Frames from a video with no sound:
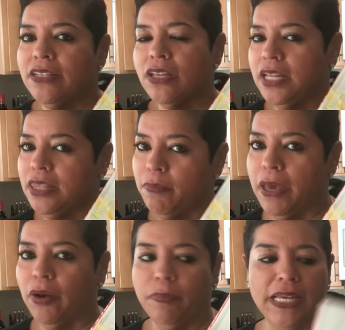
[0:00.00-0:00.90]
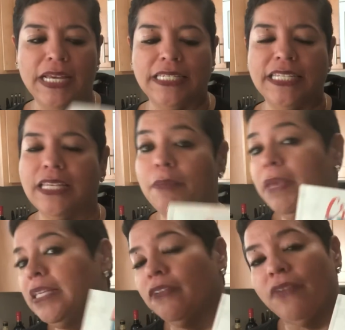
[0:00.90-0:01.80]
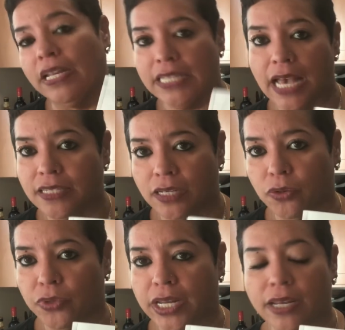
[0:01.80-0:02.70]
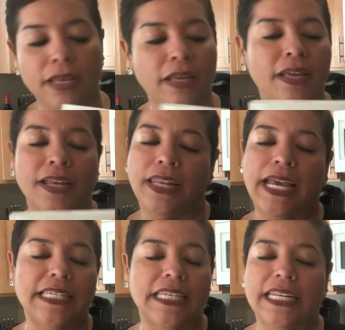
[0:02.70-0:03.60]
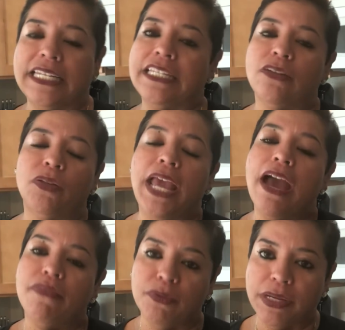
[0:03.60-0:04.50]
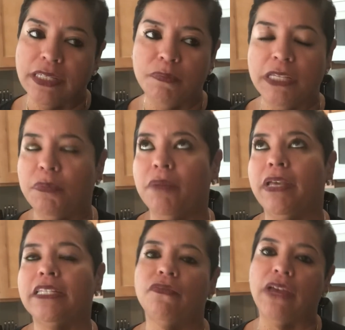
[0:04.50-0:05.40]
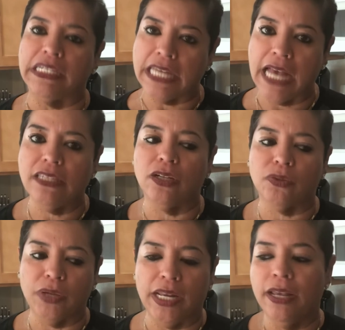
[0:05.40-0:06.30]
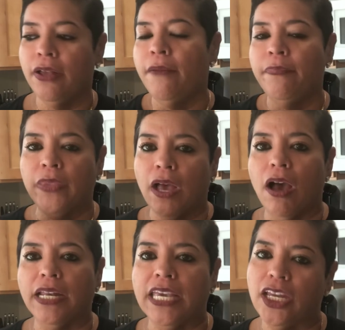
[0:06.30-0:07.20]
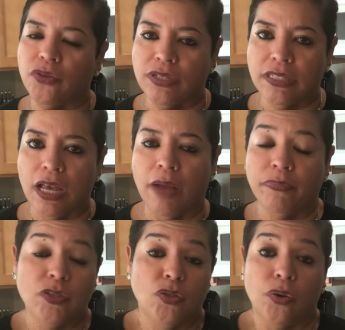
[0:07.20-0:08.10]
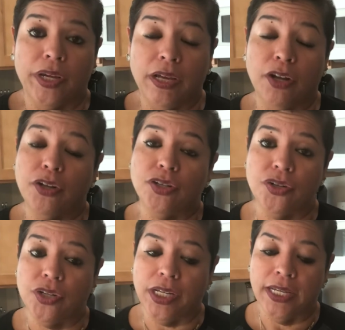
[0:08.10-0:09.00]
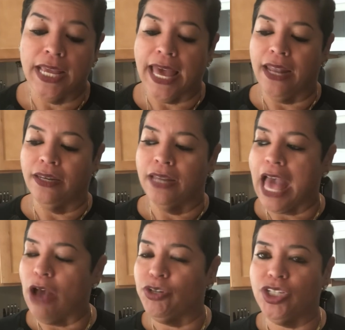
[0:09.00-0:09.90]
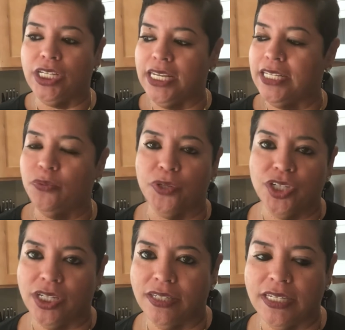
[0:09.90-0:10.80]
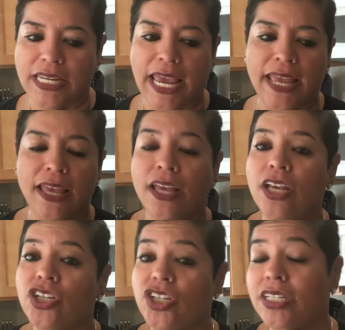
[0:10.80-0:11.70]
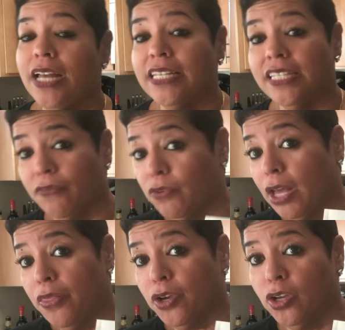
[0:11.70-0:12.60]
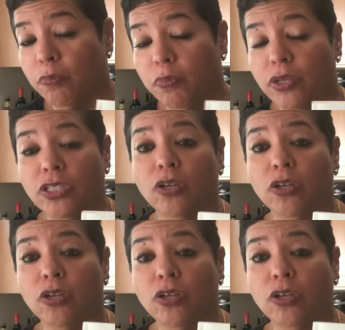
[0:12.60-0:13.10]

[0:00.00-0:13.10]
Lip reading: on it, the better, because it makes a fantastic read. Like I said, it doesn't only have the recipes, but it makes a fantastic read on Kendra's story, on her journey, and how she is where she is today. She's got several other cookbook